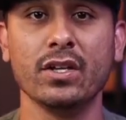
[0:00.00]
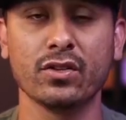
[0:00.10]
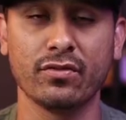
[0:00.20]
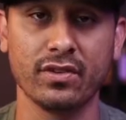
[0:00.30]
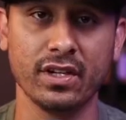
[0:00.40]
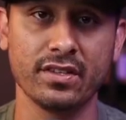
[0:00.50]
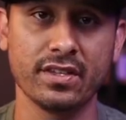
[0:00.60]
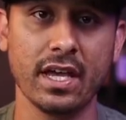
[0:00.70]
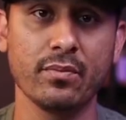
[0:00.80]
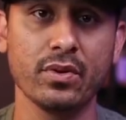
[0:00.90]
So for
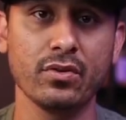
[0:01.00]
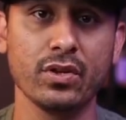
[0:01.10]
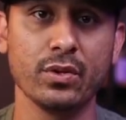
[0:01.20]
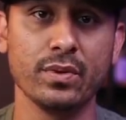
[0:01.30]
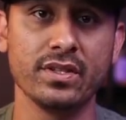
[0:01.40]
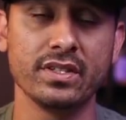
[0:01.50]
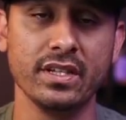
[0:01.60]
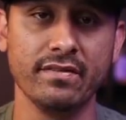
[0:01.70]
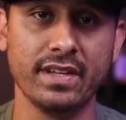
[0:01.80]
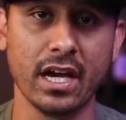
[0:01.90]
example, you
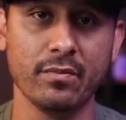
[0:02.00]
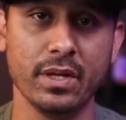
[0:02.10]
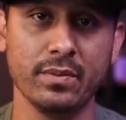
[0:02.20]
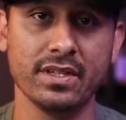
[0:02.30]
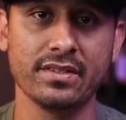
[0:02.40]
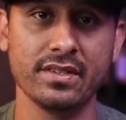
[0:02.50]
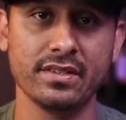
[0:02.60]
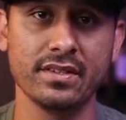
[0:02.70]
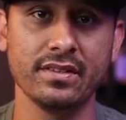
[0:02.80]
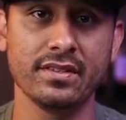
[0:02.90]
receive down payment
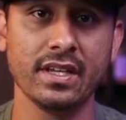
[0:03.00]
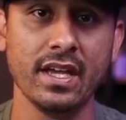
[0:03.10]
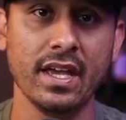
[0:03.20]
assistance,